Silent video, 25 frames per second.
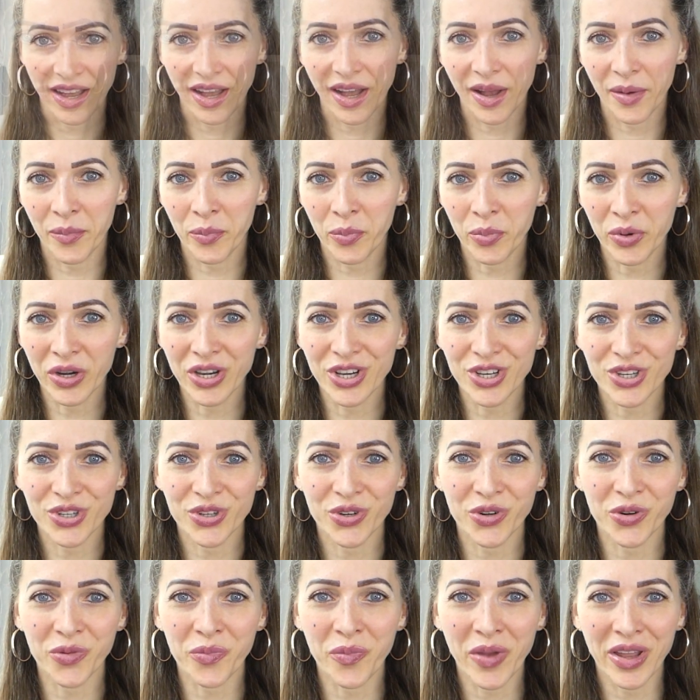I'm pretty
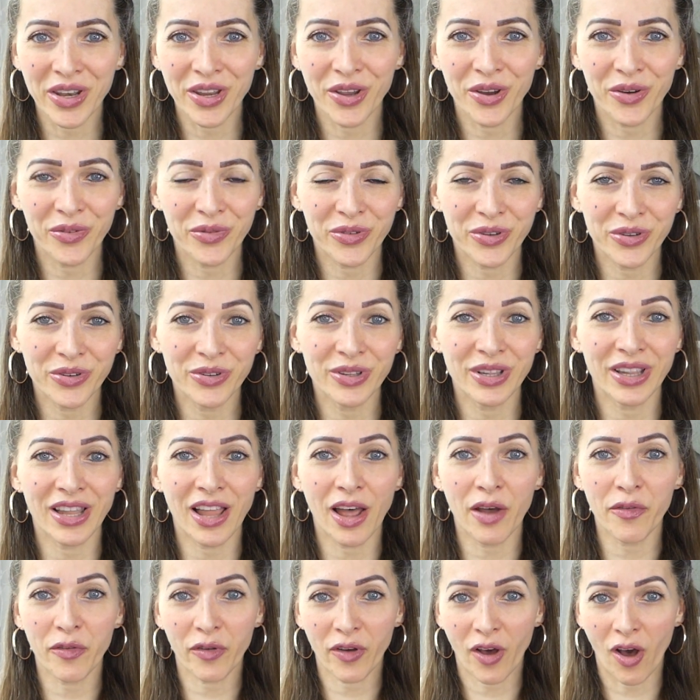sure many of you
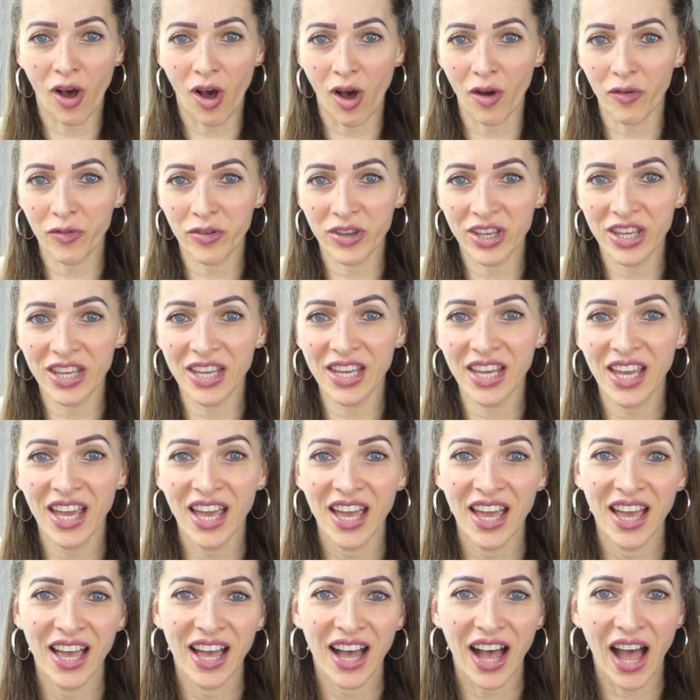love coffee.
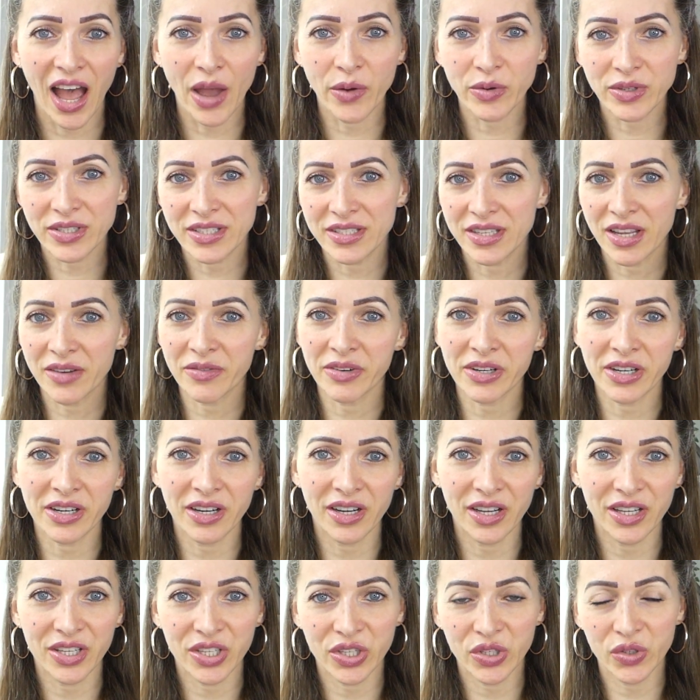I was never
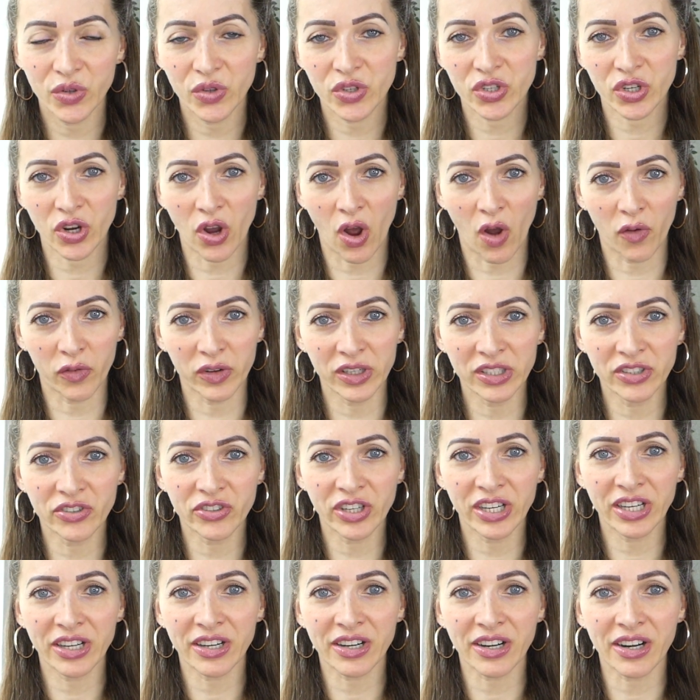a huge coffee
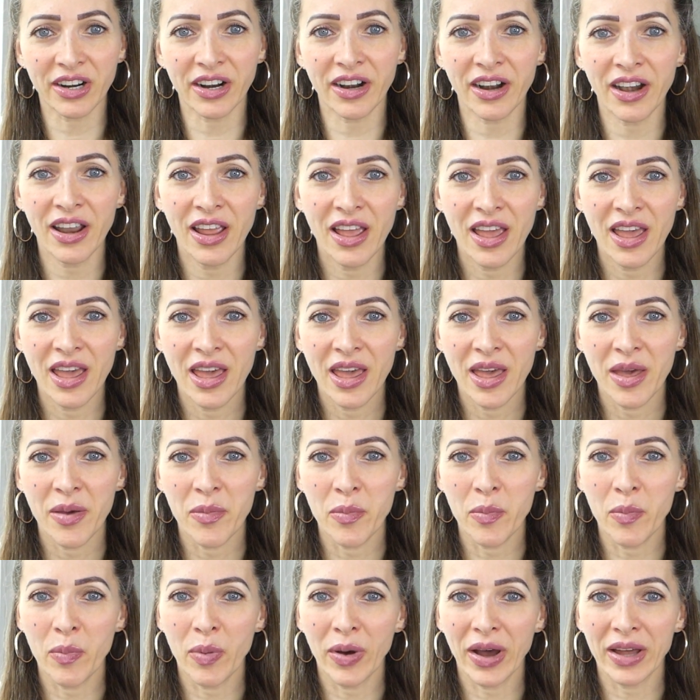drinker
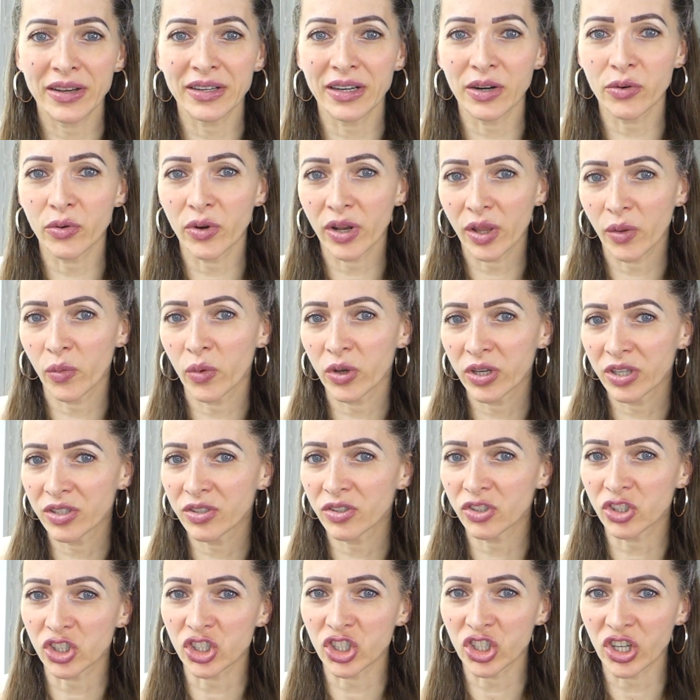but I really wanted
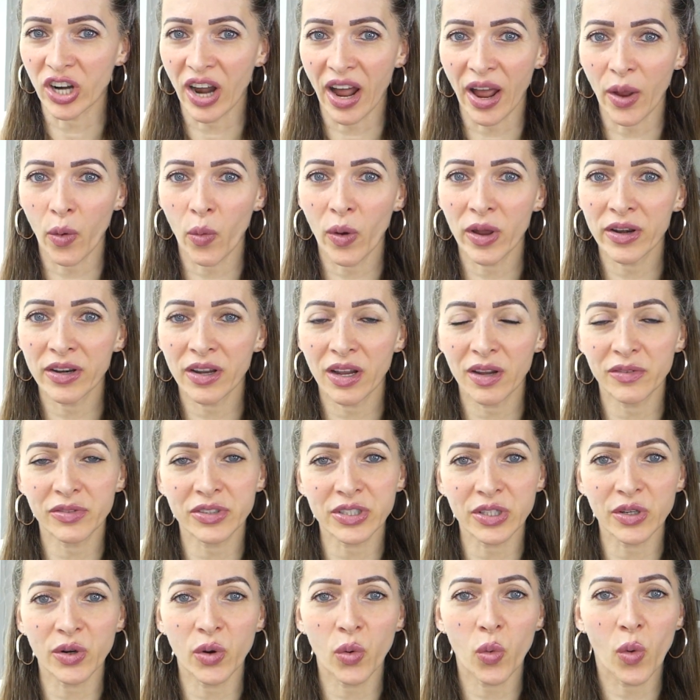to try one
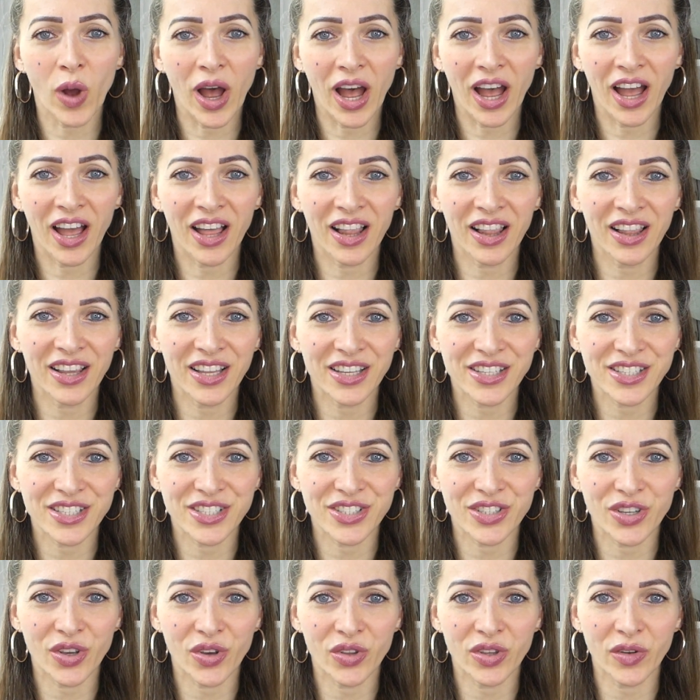after a while
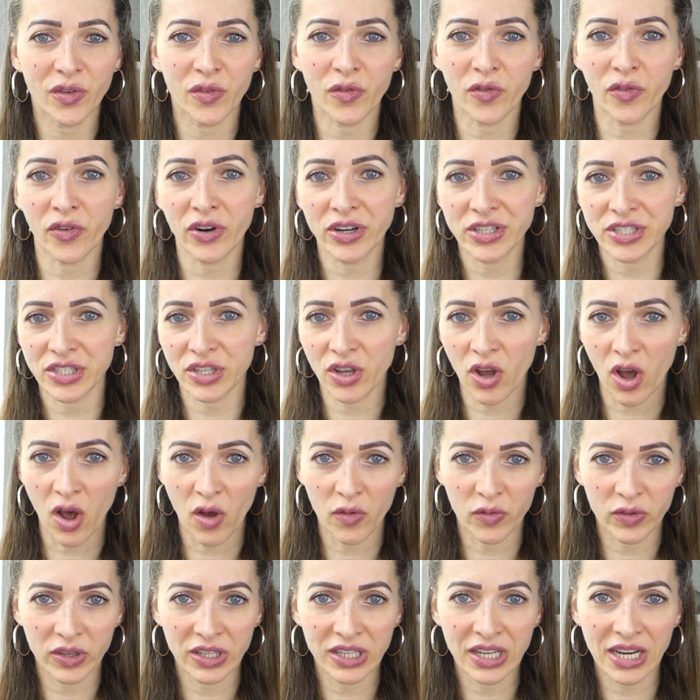so the first
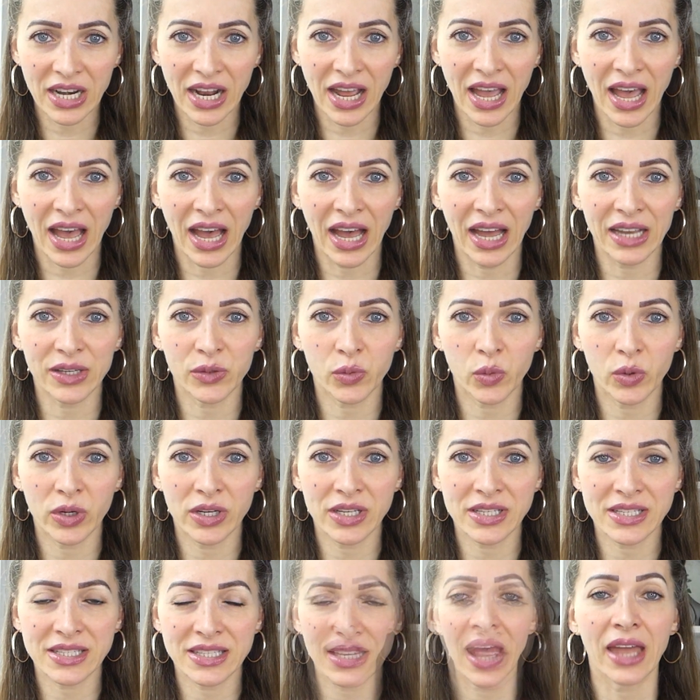coffee that I had
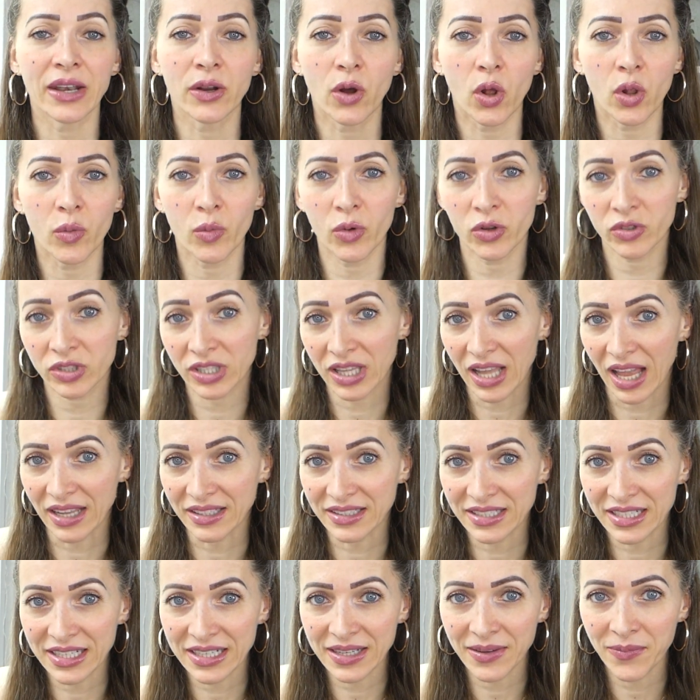was an almond
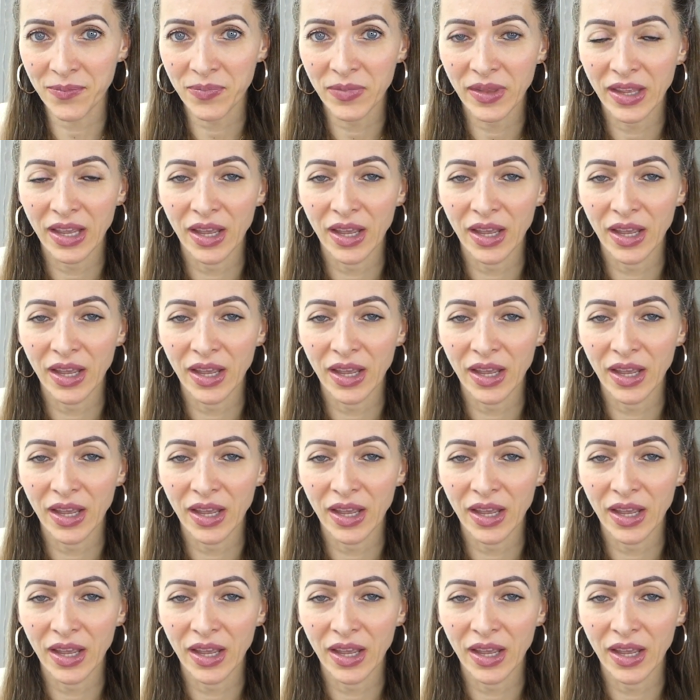latte